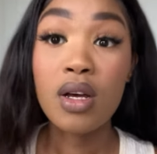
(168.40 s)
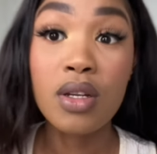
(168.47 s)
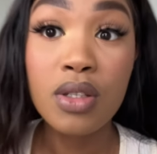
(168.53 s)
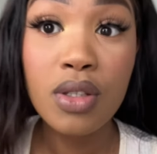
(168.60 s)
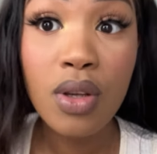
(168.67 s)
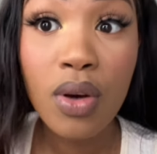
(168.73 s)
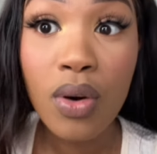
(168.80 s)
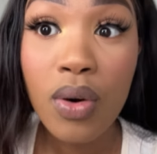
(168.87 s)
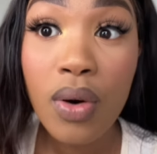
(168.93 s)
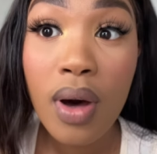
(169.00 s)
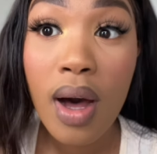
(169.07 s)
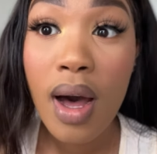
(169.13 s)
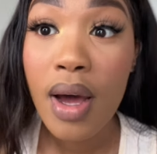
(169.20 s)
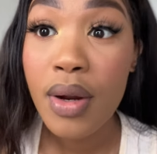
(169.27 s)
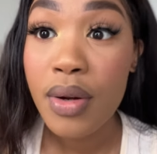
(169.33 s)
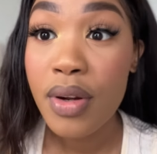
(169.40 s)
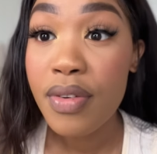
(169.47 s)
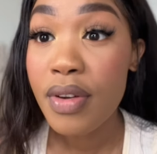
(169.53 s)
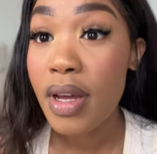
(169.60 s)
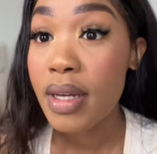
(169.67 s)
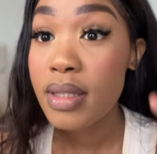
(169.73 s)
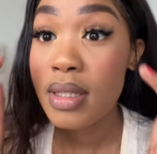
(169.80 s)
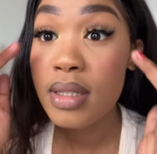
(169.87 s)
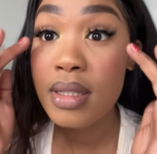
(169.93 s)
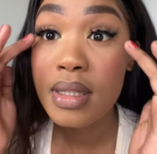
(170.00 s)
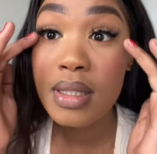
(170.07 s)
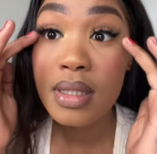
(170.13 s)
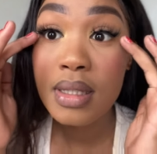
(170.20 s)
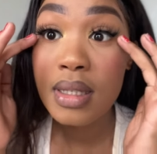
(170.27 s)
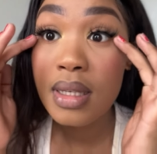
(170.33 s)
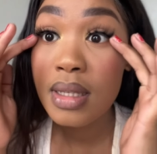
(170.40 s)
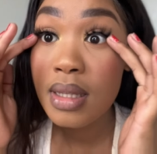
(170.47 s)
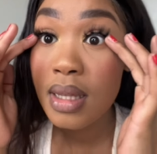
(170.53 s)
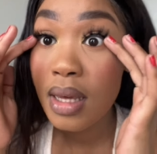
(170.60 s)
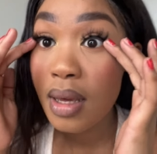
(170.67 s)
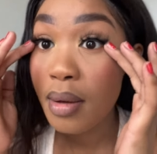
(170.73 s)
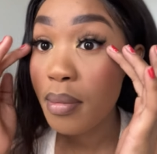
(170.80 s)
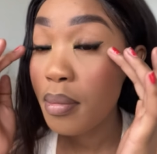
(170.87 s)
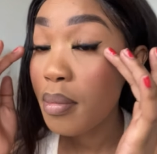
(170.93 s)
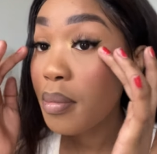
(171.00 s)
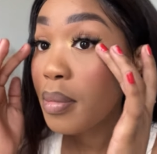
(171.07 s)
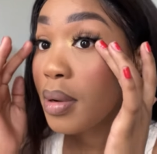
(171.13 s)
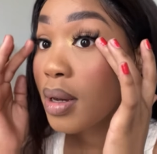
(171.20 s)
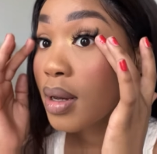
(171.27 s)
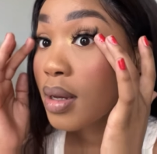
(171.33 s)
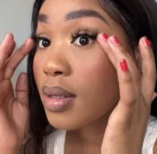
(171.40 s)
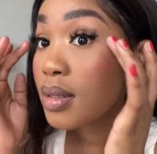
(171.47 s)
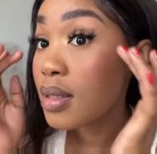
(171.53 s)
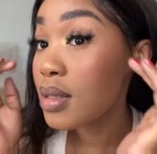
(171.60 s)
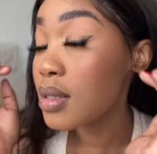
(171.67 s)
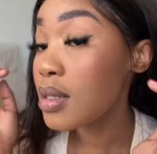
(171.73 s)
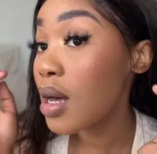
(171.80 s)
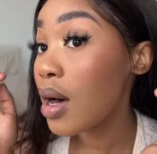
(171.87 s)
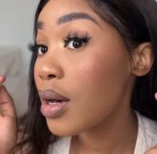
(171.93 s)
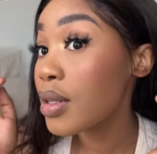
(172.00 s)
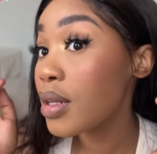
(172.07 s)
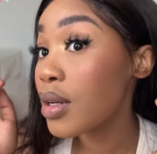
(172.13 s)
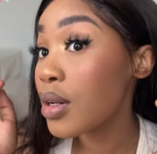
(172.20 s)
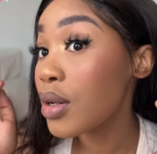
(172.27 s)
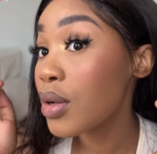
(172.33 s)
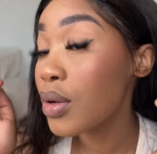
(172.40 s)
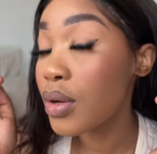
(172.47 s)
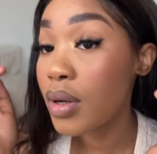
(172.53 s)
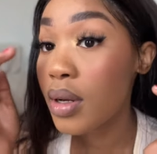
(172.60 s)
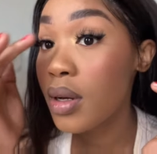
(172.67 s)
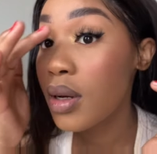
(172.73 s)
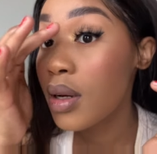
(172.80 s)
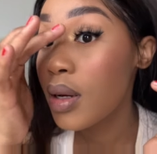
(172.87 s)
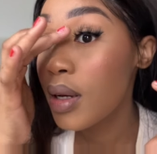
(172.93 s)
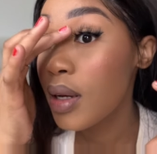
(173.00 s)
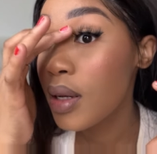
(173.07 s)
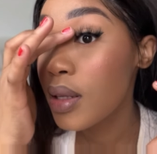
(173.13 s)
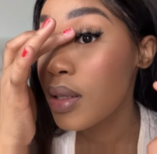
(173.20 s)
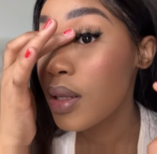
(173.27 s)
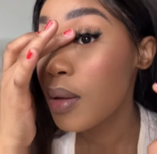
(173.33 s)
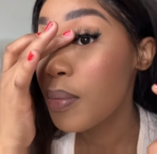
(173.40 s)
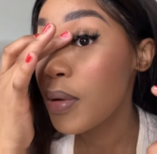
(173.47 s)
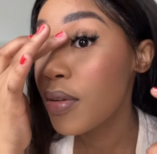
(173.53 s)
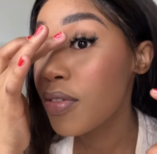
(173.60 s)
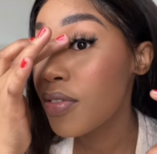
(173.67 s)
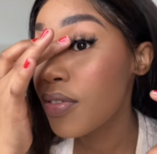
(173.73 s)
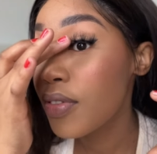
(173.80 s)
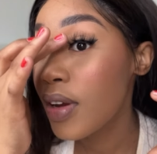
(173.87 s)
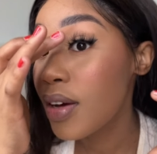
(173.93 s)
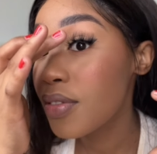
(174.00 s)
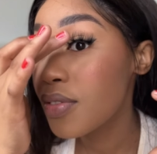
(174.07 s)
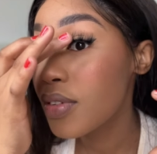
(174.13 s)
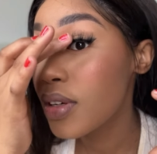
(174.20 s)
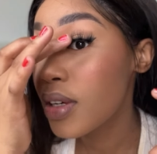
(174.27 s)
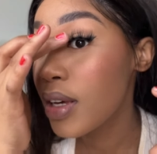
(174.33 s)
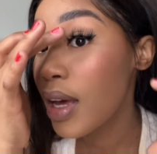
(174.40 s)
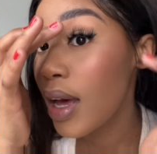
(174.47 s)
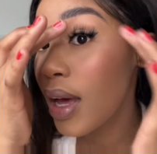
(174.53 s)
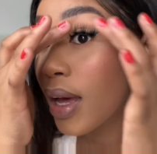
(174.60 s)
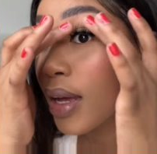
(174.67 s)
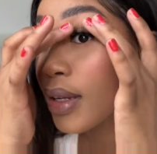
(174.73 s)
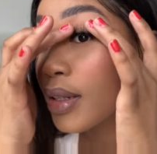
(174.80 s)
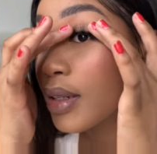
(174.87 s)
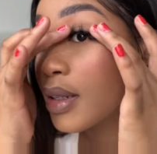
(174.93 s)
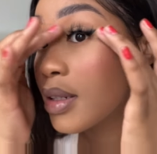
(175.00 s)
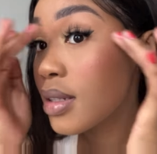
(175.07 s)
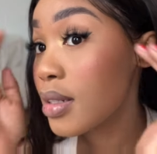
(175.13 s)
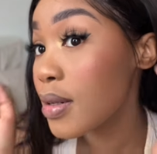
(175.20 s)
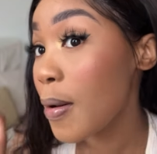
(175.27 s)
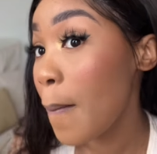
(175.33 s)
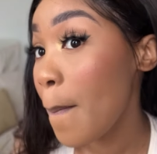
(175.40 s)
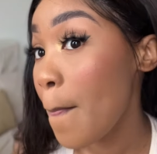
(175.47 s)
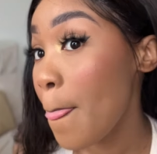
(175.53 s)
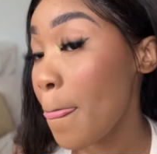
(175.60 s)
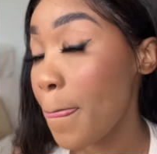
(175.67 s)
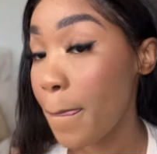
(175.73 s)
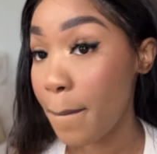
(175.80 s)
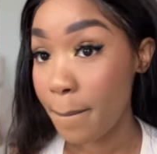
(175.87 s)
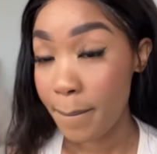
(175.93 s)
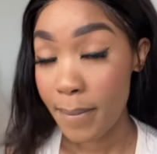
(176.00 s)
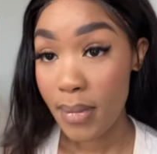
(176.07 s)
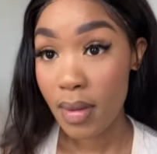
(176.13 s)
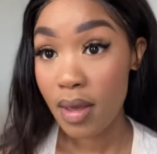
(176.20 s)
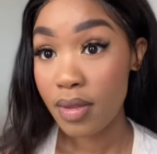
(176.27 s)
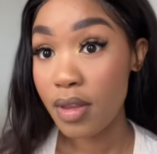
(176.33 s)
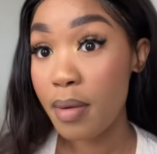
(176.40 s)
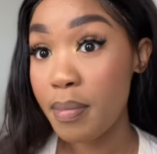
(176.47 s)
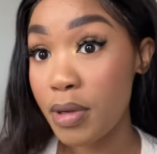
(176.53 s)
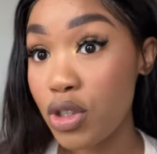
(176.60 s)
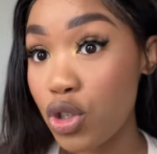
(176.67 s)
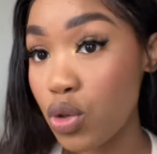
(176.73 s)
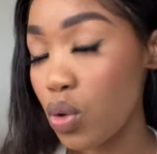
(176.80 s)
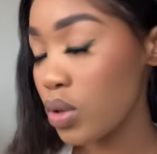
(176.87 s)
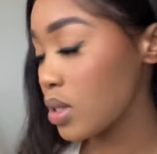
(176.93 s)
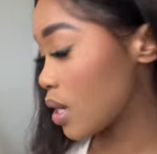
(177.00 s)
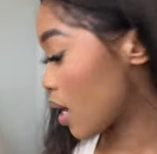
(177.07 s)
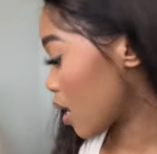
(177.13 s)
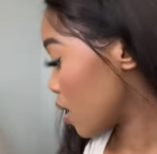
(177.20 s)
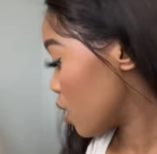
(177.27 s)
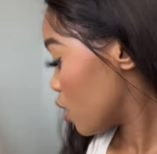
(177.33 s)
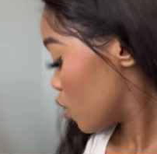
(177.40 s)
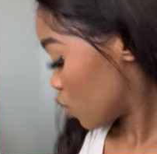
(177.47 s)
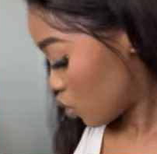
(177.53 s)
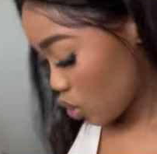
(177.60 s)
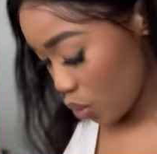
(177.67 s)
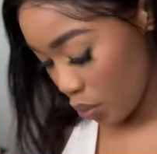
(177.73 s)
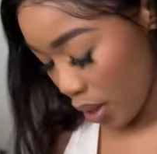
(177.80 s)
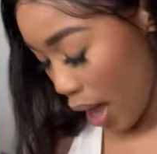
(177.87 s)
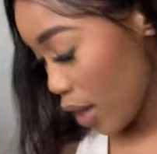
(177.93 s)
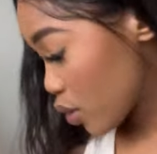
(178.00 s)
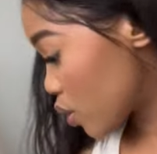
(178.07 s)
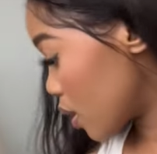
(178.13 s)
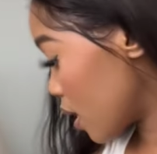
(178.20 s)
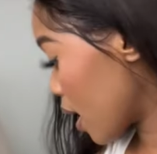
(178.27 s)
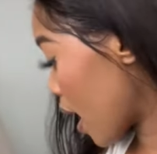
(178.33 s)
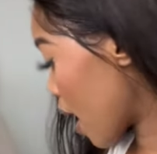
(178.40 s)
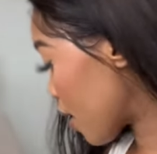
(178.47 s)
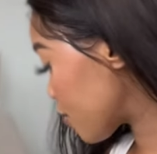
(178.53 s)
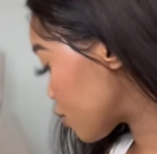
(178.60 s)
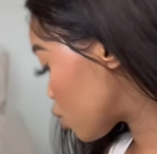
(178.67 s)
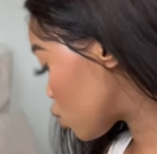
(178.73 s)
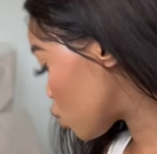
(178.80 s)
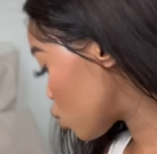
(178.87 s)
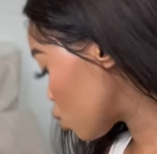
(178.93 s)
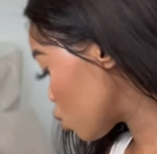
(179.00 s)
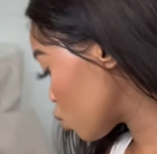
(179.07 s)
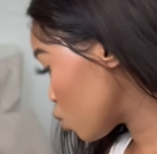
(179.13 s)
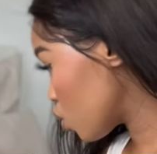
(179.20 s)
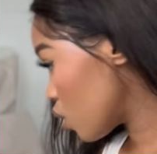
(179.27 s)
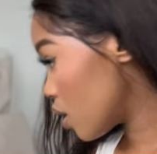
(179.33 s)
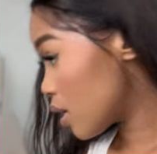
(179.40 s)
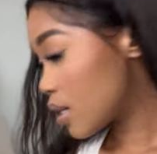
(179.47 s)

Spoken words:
So I don't know if you guys can see them, but this is how they look. They're a bit fluffy and they're a bit shorter. So we actually have two.